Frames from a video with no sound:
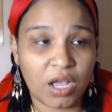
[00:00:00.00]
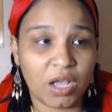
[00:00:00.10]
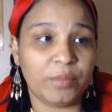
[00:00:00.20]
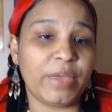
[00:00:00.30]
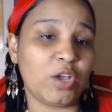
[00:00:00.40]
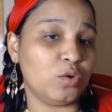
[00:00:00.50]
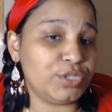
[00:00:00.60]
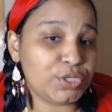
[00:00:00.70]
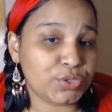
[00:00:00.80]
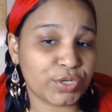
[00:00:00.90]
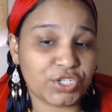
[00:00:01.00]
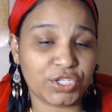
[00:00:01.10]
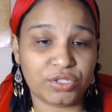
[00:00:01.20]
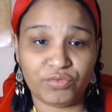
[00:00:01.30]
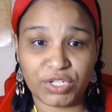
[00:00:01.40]
Um, my oldest daughter,
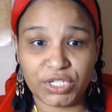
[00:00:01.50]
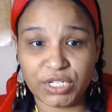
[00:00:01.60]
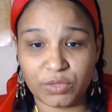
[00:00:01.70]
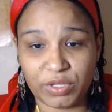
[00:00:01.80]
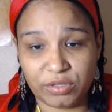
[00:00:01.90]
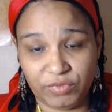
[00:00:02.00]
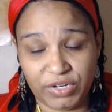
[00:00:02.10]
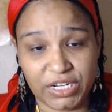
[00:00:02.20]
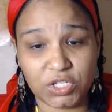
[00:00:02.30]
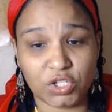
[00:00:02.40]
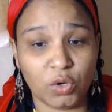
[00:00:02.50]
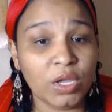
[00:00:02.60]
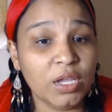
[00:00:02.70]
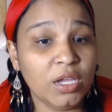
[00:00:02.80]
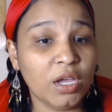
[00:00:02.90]
she's really good with reading, so
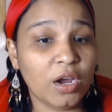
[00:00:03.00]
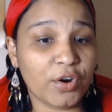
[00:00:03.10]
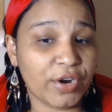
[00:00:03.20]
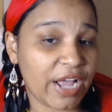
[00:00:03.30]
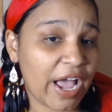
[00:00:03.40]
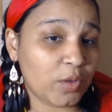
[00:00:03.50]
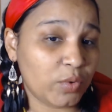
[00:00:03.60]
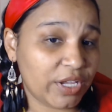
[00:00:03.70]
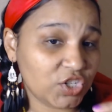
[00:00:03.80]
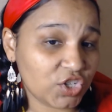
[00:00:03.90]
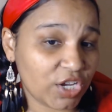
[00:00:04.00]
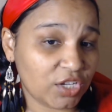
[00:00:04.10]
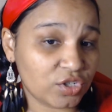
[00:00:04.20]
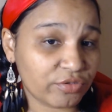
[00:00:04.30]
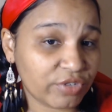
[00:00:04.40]
her and I would
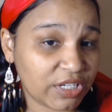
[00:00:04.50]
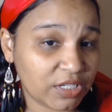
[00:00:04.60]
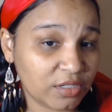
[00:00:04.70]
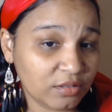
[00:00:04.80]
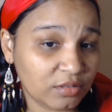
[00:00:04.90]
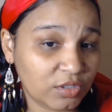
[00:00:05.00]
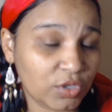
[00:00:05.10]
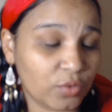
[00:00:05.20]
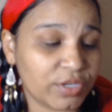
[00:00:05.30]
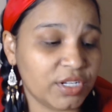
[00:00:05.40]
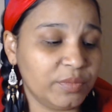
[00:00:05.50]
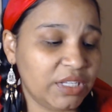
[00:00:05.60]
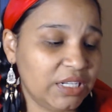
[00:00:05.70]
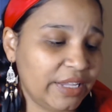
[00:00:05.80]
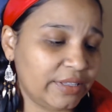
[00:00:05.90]
exchange a read, you know, or
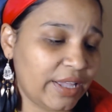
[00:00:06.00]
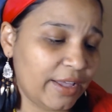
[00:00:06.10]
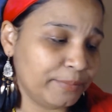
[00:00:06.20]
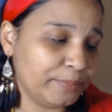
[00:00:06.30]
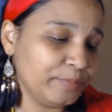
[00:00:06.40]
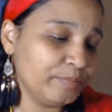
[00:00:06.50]
something like that.